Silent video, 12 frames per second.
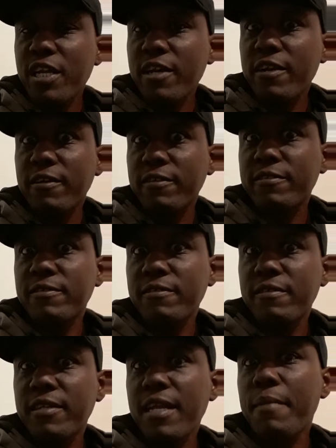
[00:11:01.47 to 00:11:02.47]
years,
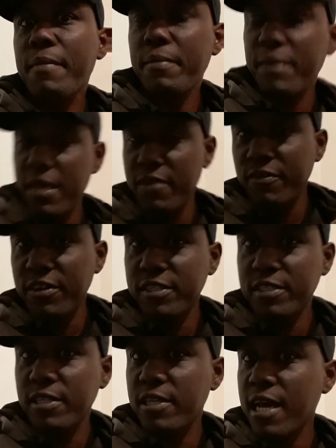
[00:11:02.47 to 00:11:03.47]
and that might be giving
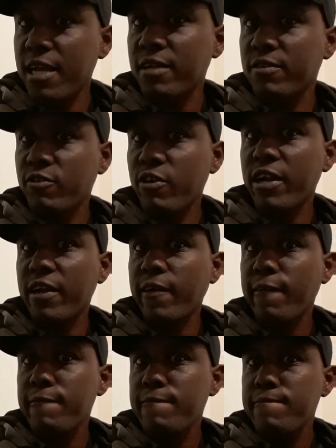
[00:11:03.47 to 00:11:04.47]
us a lot of credit,
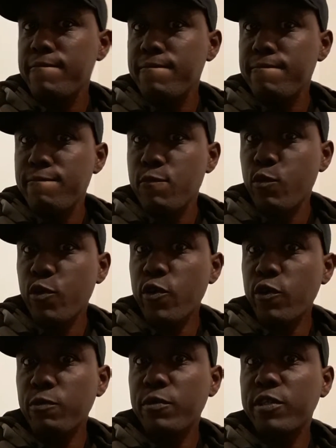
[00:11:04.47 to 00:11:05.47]
we're
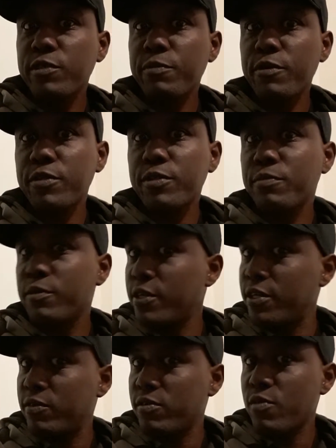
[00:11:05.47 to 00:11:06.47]
going to be experiencing some
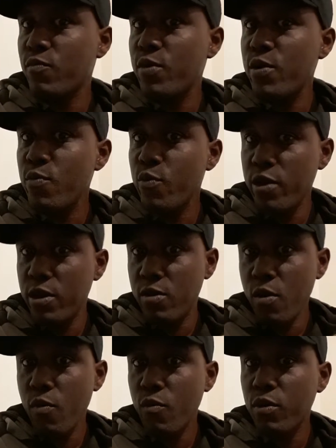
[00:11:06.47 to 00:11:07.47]
things that we really
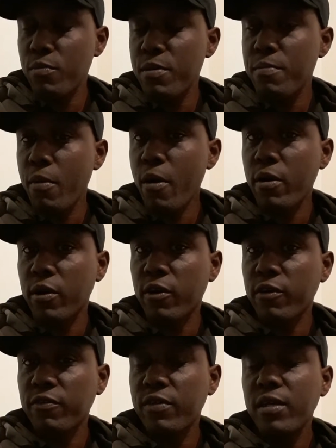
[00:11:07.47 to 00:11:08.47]
don't want to be part
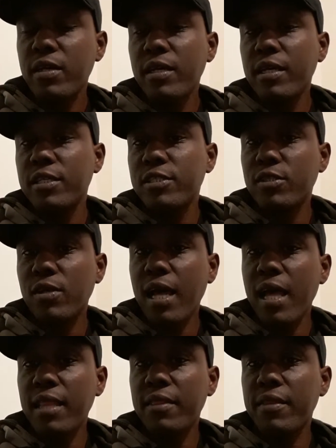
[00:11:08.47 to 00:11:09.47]
of. So
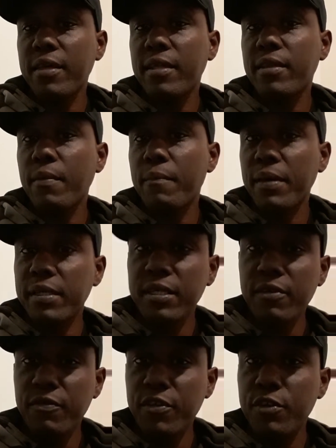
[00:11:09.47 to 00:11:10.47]
I think the best
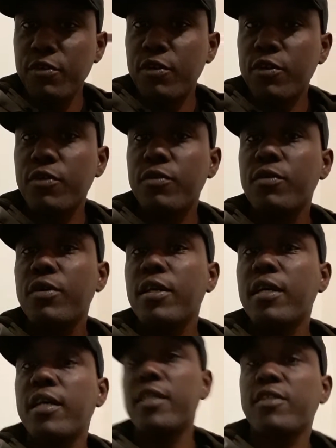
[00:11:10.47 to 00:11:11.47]
thing for you to do
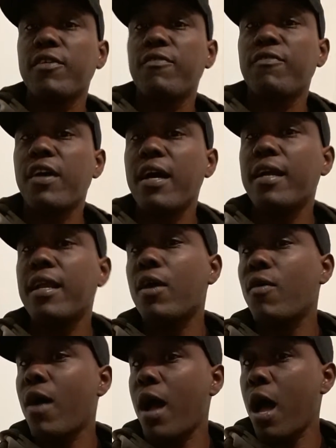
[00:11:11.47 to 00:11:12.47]
is to find
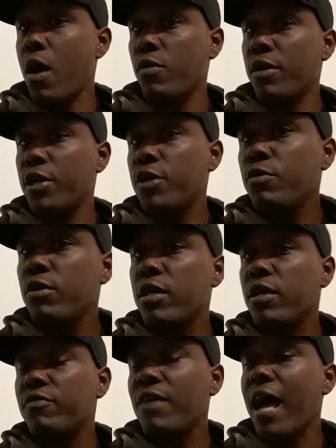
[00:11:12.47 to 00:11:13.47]
out how can you
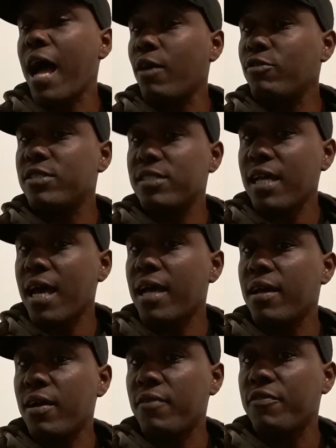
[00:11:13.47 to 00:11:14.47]
live
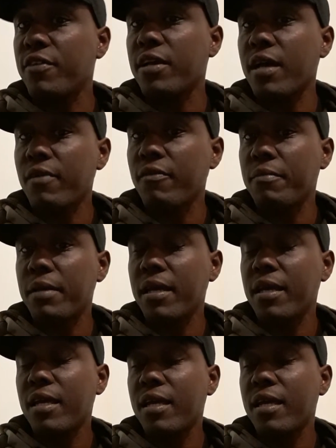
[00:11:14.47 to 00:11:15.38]
outside of the government,